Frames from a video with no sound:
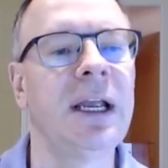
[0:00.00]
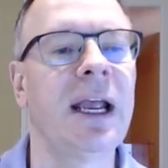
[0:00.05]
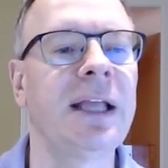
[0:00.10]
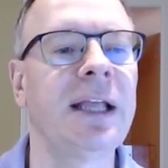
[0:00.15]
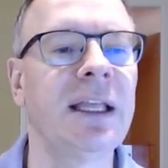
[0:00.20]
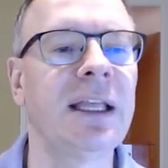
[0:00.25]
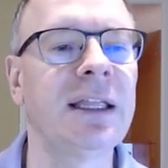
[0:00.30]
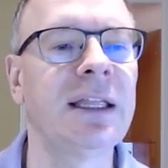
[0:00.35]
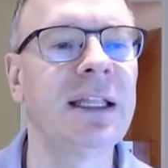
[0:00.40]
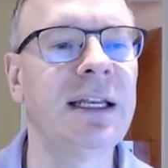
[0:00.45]

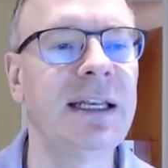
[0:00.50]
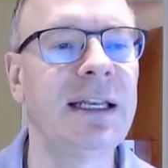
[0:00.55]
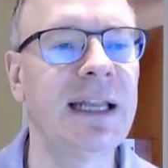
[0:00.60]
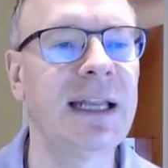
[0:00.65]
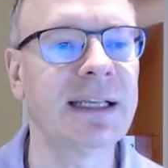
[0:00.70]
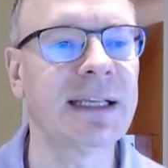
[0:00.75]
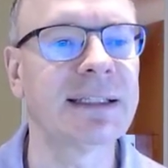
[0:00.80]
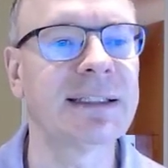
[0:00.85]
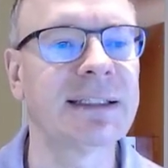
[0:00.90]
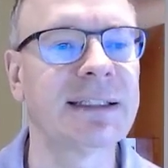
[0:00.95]
And then the
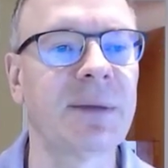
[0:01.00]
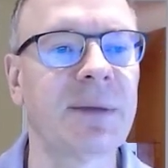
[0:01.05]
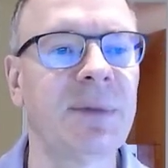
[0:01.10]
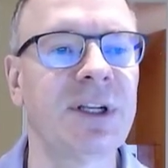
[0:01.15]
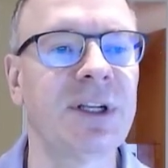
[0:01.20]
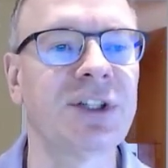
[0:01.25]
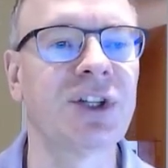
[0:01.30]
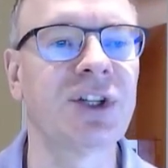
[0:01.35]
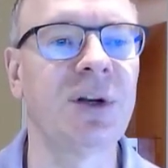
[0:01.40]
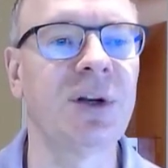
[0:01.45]
next
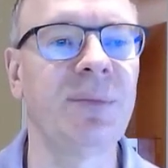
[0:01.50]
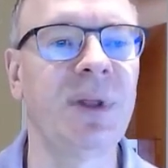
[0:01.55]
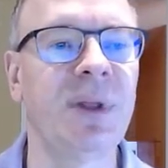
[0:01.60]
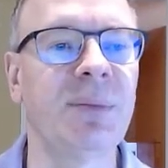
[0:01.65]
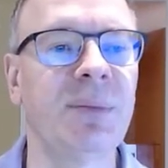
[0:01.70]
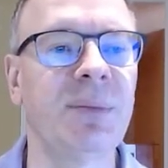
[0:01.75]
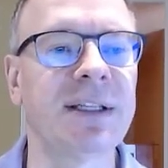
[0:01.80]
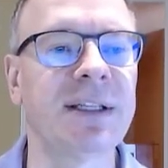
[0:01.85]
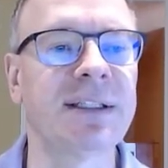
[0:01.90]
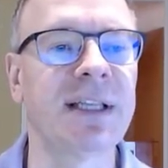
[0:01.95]
segment is going to be
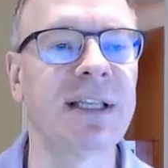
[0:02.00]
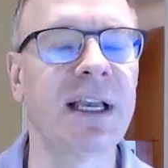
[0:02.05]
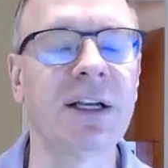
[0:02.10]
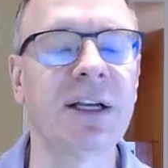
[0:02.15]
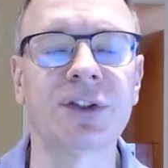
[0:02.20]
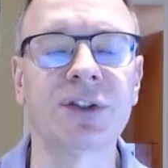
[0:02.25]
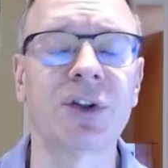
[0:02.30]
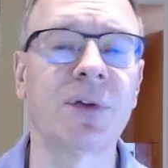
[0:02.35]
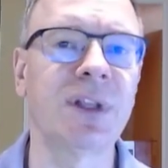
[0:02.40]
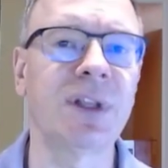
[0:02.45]
my
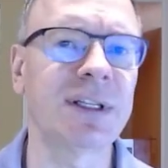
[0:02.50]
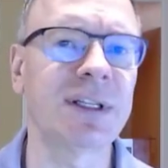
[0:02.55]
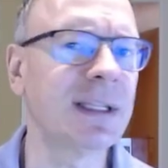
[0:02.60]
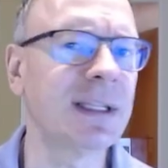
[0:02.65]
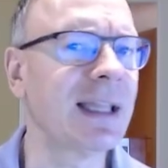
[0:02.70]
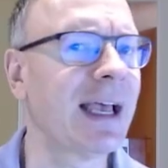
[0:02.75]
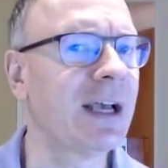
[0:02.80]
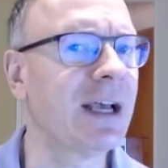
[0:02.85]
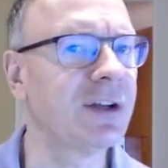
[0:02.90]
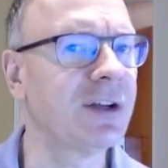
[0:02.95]
sales. So this
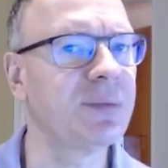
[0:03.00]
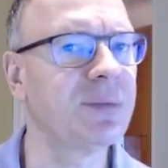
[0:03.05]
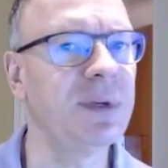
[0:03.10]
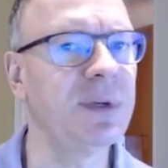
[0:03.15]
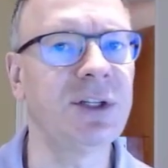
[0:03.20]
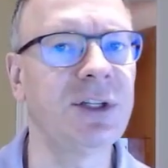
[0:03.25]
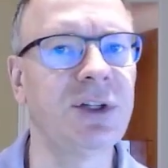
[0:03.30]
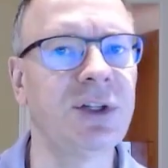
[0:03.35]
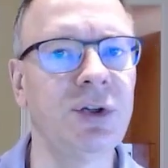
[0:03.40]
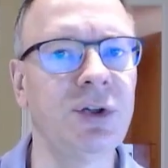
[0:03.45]
allows
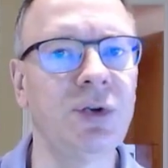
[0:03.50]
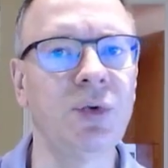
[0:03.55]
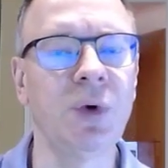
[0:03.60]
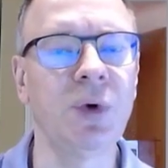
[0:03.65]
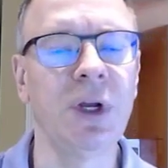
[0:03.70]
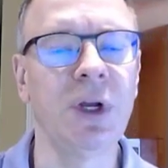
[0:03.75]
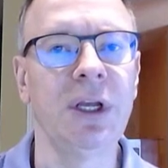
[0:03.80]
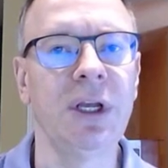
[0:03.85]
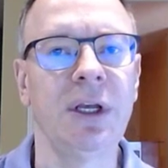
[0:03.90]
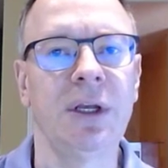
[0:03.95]
me
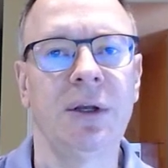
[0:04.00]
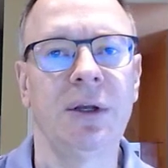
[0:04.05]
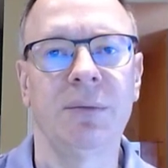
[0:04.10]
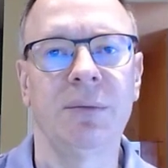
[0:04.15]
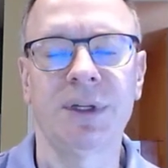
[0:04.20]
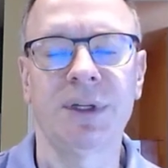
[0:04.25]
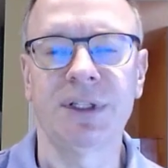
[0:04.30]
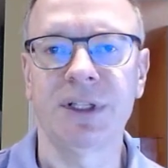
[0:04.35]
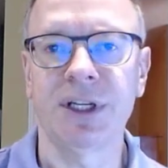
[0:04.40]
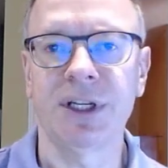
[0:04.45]
to
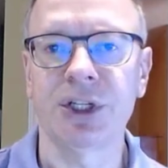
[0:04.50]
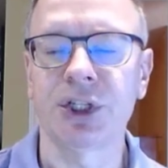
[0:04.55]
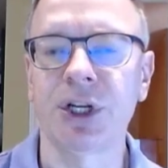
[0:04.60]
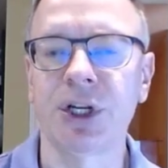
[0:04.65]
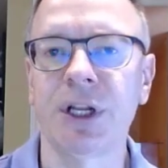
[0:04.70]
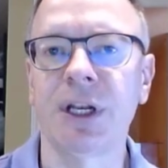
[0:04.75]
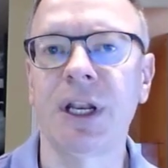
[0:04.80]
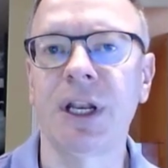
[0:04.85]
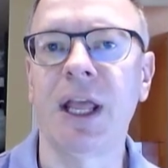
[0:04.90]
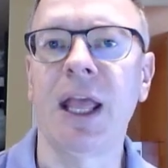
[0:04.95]

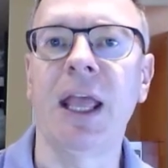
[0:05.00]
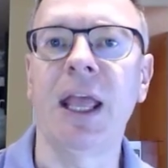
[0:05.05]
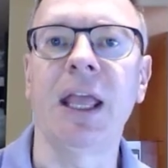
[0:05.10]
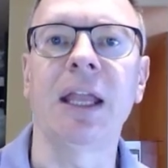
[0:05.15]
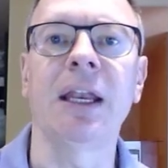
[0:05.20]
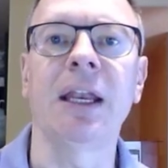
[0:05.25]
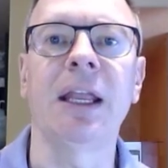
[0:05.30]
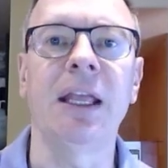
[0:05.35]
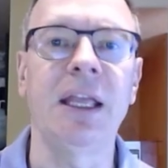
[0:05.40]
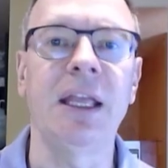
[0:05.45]
position
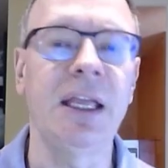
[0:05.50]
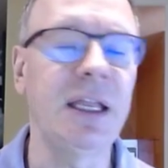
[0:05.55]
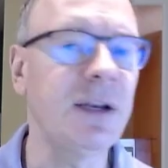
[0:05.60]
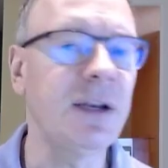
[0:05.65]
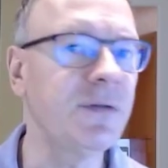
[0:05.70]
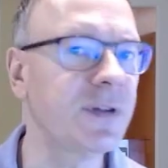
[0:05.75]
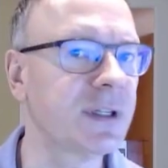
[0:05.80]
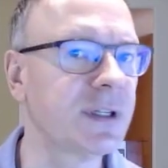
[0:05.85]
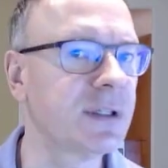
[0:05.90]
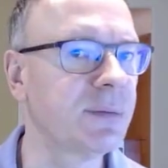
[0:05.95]
an
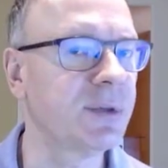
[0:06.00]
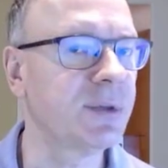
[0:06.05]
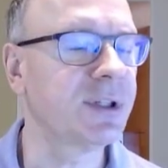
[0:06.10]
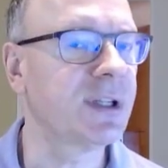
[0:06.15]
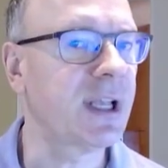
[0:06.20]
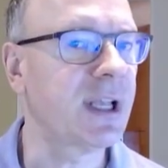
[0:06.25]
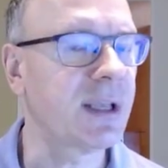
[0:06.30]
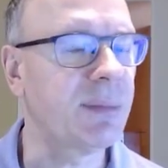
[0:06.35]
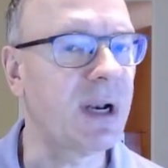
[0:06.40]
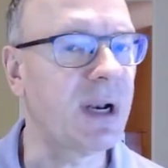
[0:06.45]
invisible
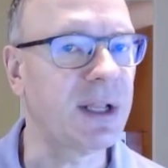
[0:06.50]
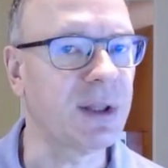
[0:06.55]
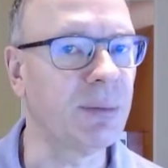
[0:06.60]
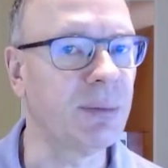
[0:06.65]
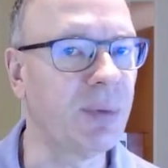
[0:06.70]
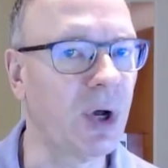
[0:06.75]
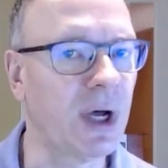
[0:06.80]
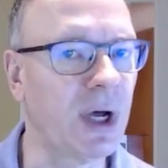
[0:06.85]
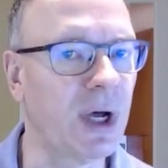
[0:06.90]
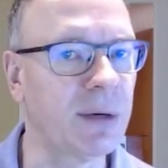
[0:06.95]
segment at the
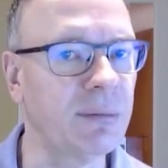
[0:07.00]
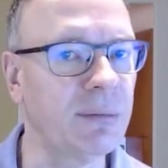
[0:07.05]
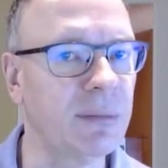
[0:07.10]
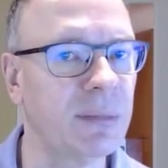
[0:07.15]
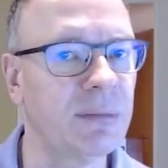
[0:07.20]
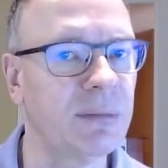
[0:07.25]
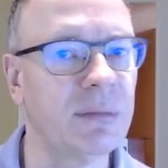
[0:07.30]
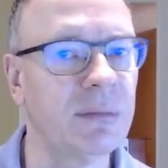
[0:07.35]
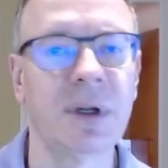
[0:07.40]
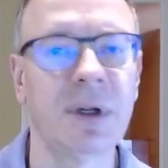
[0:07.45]
bottom
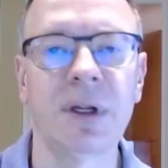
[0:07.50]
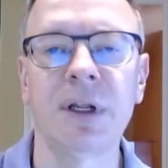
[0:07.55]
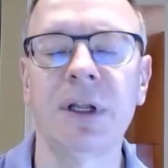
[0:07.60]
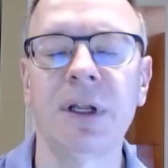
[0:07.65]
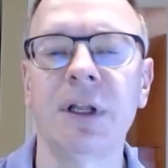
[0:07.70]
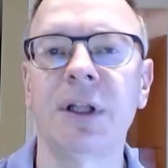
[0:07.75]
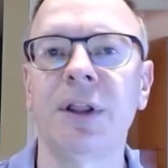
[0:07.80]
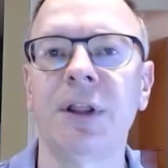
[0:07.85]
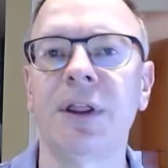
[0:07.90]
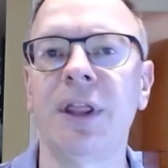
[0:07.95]

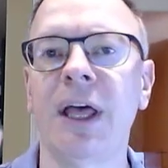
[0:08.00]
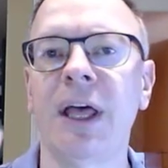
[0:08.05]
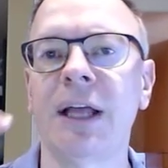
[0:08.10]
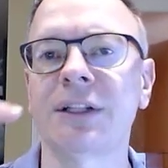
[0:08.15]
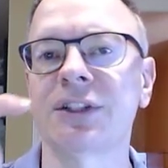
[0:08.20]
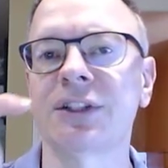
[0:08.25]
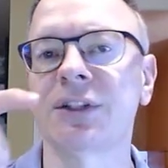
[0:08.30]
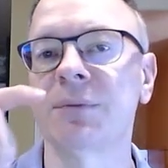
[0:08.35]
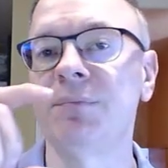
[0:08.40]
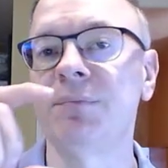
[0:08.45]

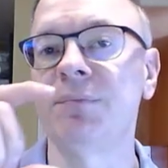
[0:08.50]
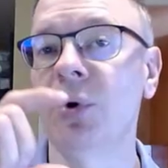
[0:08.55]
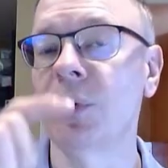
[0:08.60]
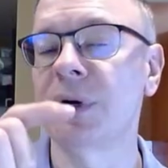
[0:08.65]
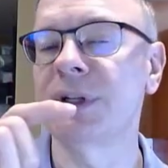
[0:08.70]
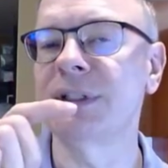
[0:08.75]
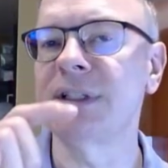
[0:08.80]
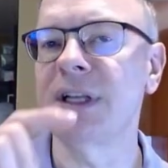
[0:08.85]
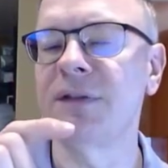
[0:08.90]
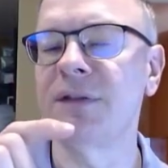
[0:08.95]
that
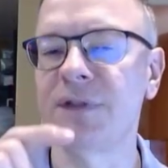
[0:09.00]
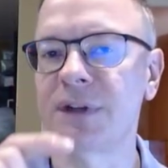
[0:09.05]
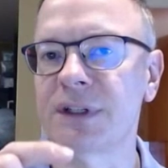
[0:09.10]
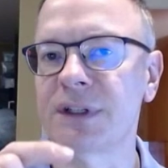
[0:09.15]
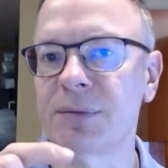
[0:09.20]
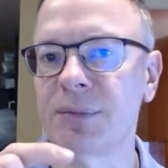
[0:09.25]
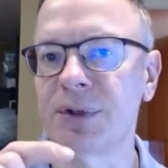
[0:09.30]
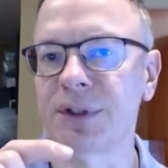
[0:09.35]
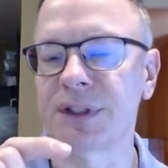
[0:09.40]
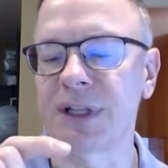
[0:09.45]
supports a
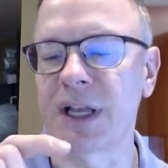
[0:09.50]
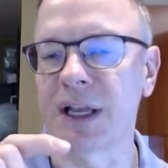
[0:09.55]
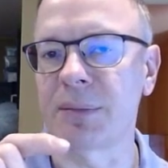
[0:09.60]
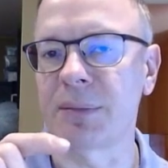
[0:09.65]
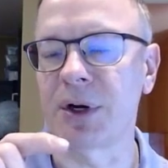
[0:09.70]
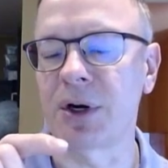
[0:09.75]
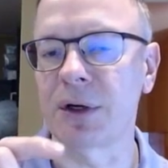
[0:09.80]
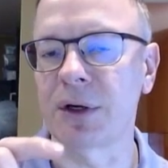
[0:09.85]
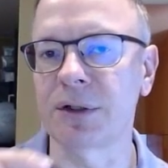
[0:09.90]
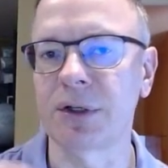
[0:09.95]
visible
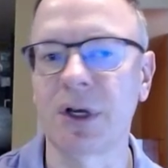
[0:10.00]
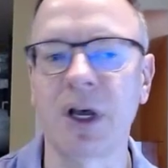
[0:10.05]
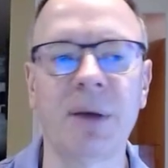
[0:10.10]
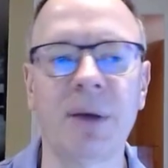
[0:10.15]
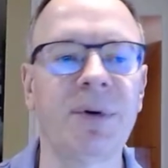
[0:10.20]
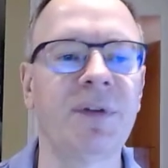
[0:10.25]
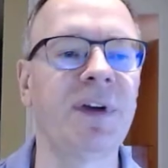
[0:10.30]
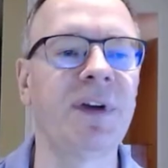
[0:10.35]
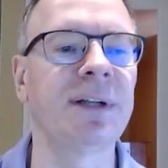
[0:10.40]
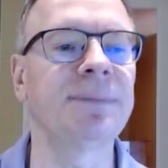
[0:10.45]
segment on
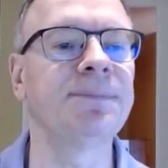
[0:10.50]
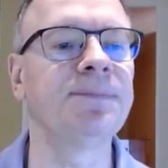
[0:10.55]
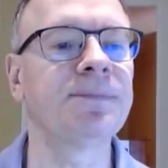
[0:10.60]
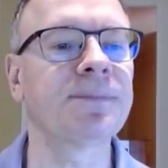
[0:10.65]
top of it.